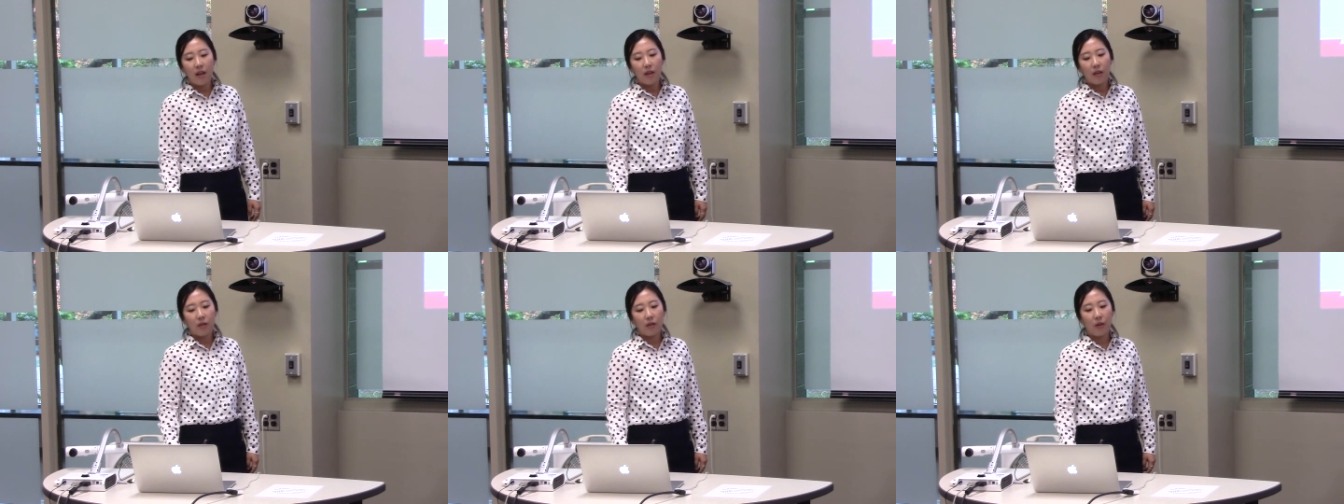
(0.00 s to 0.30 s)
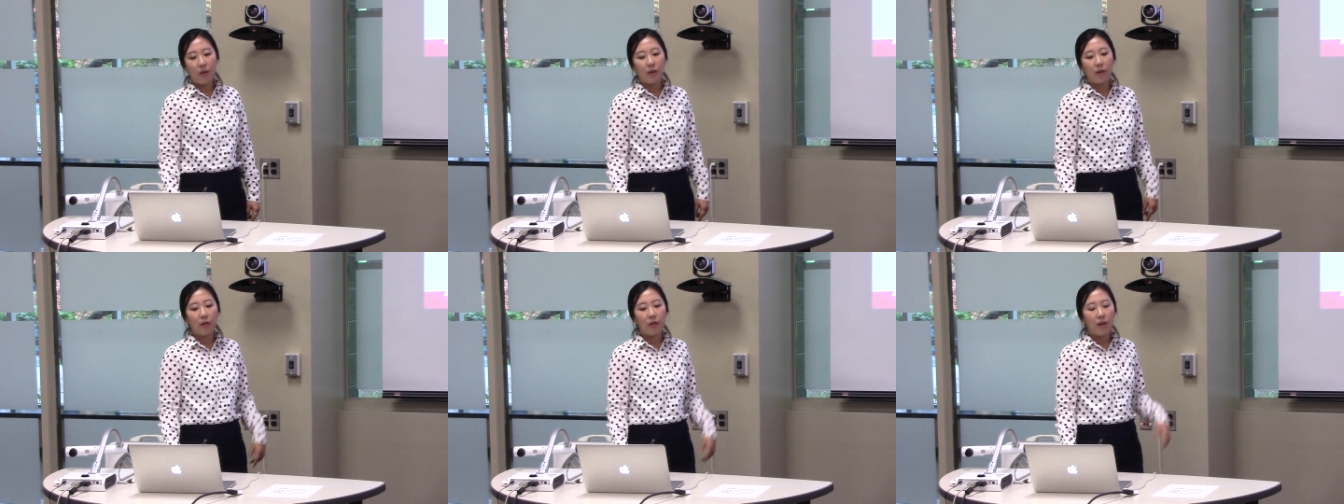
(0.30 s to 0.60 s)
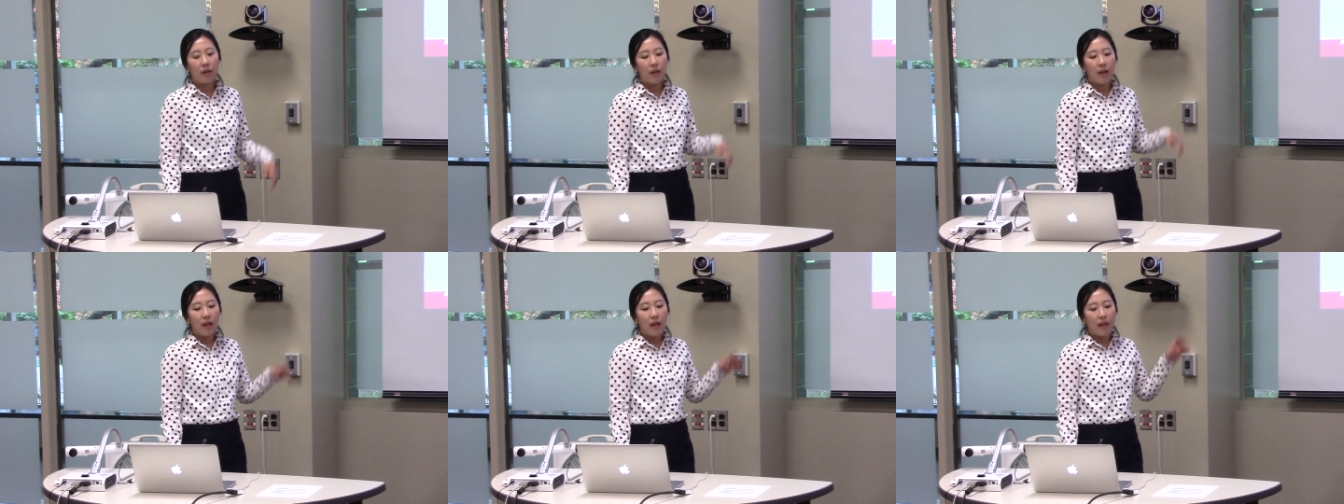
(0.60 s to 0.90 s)
So
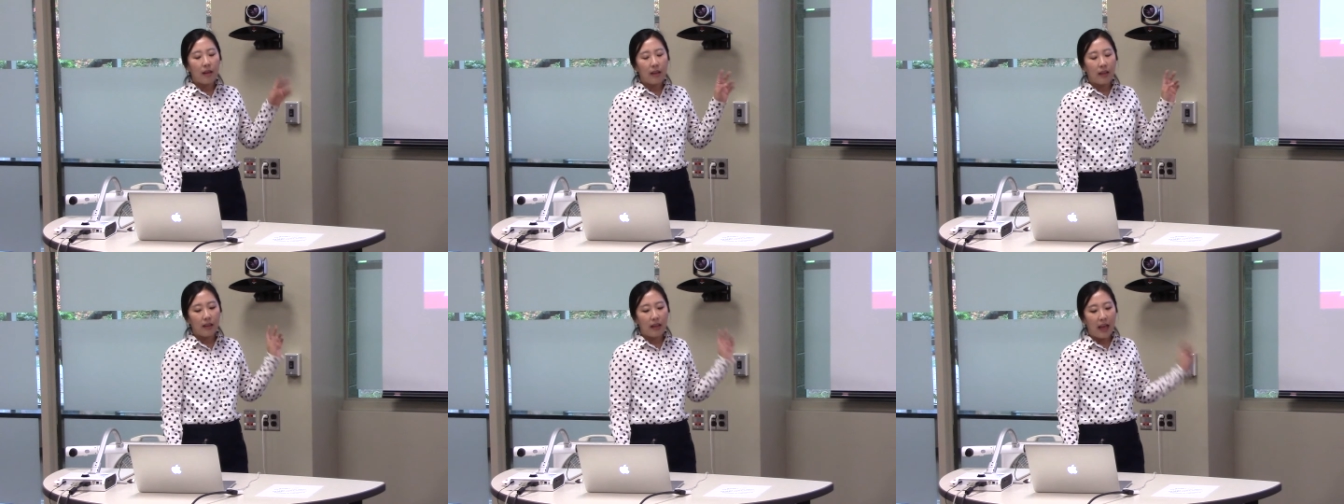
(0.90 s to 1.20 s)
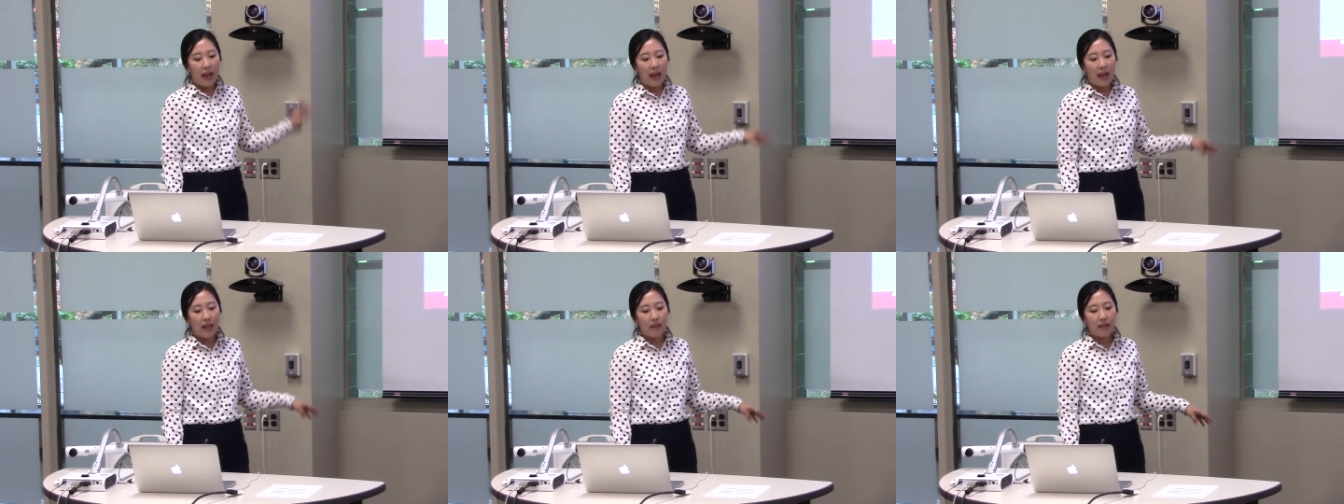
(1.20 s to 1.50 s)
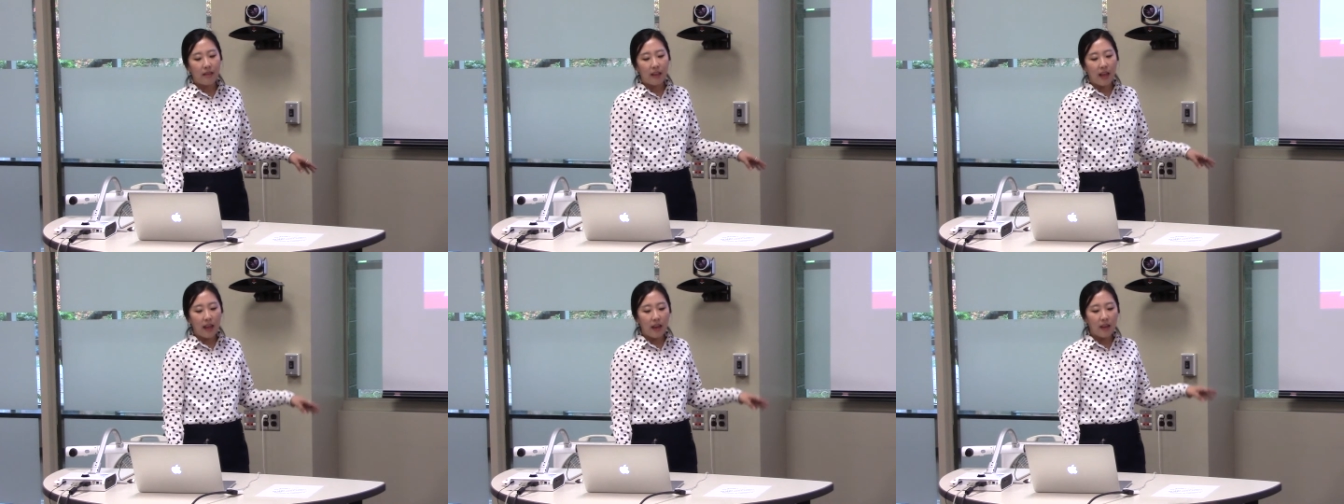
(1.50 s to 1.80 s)
as
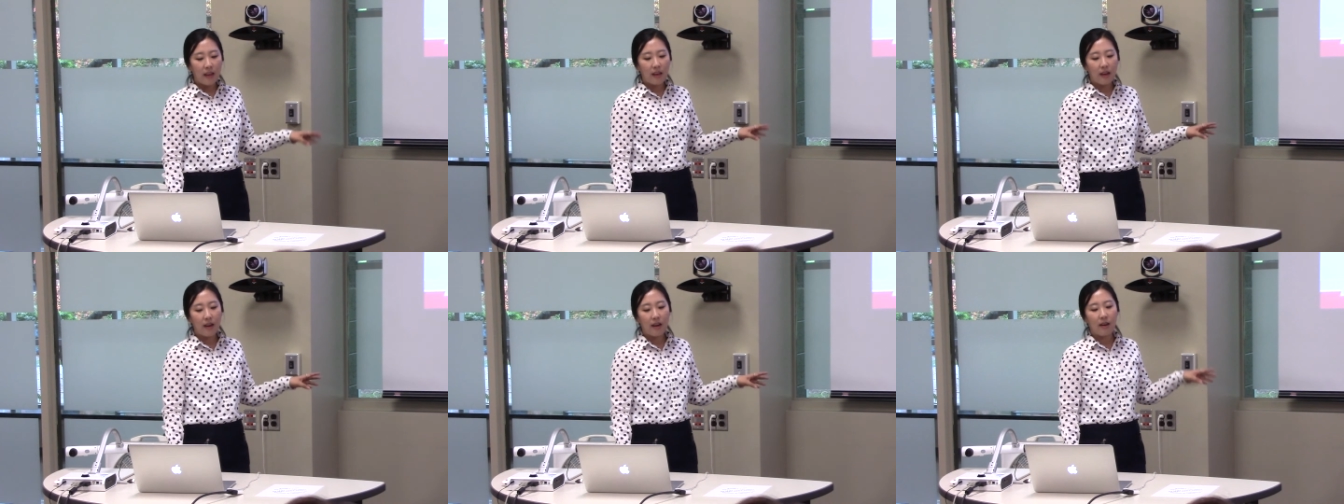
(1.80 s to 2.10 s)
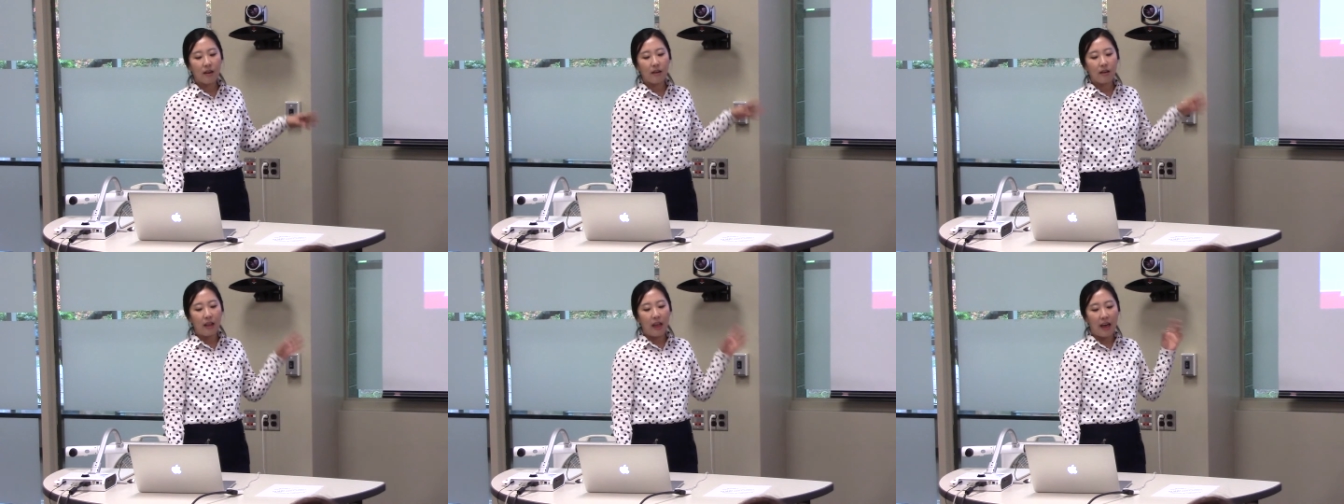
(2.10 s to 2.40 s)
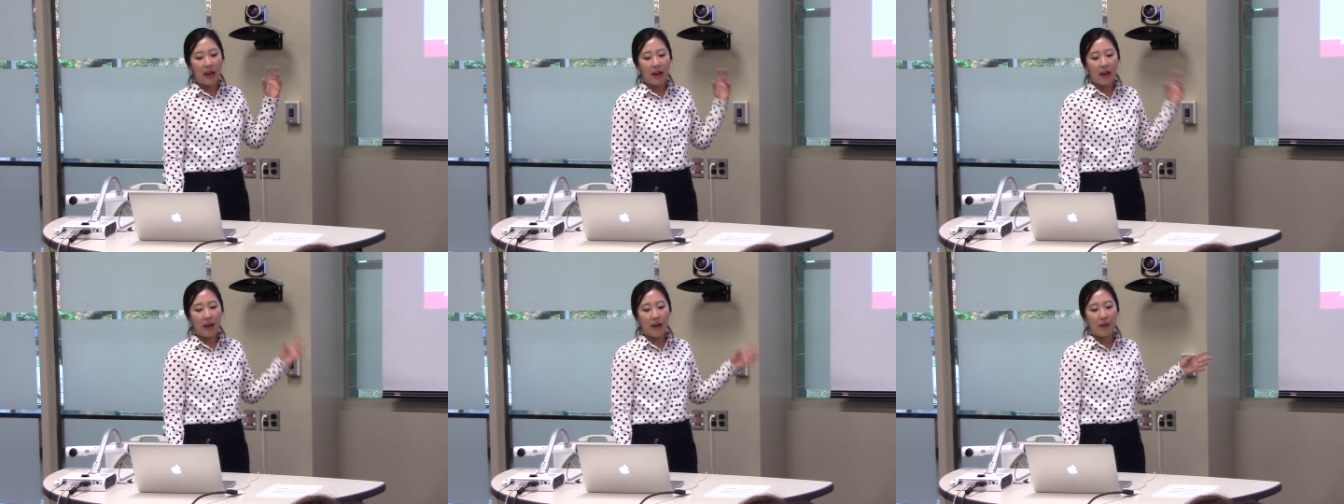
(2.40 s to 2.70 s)
they
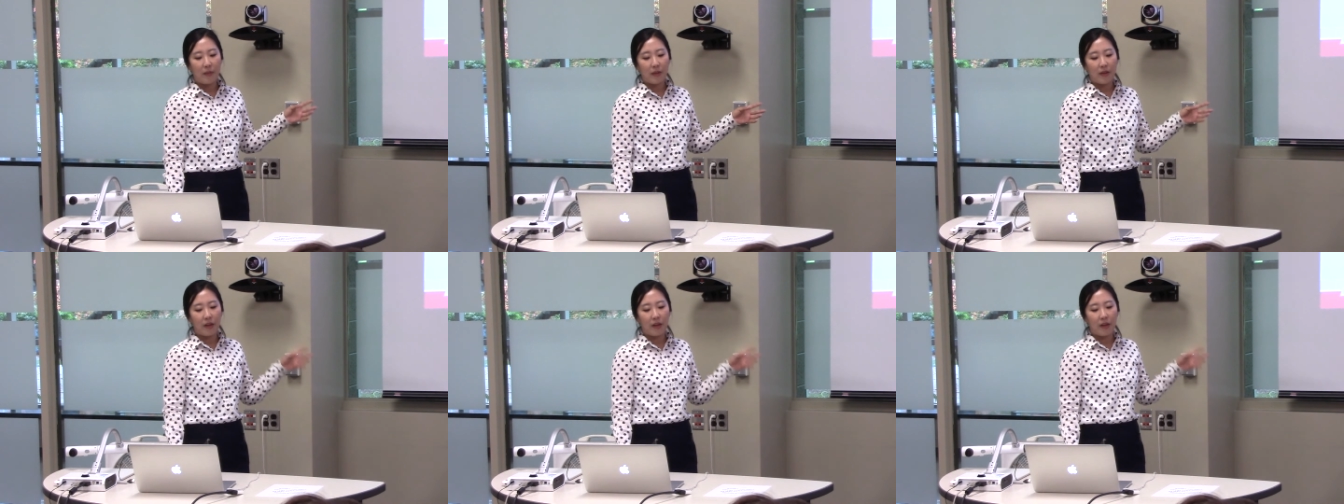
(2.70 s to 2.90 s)
have